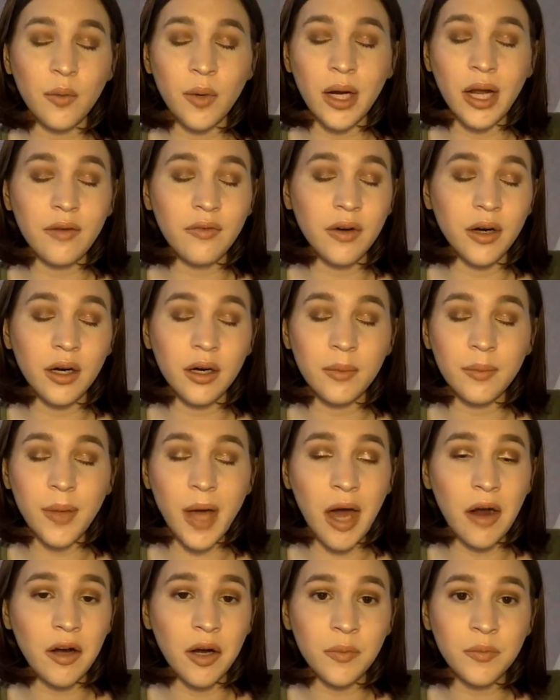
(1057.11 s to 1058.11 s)
whatever
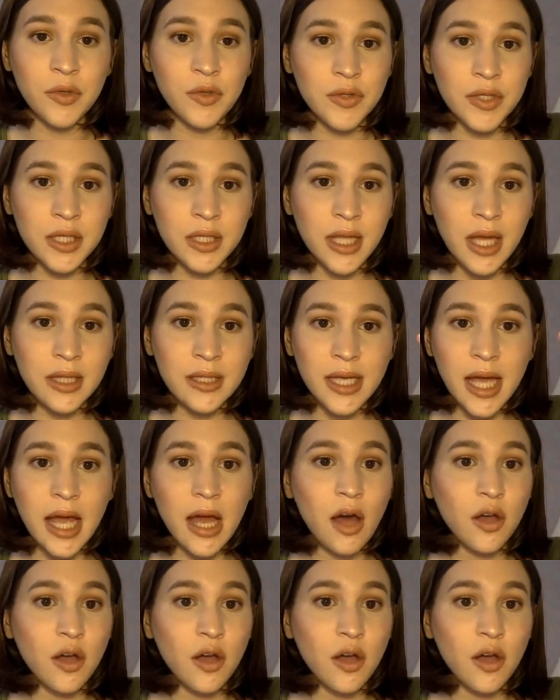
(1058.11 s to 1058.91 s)
powder I'm using that day.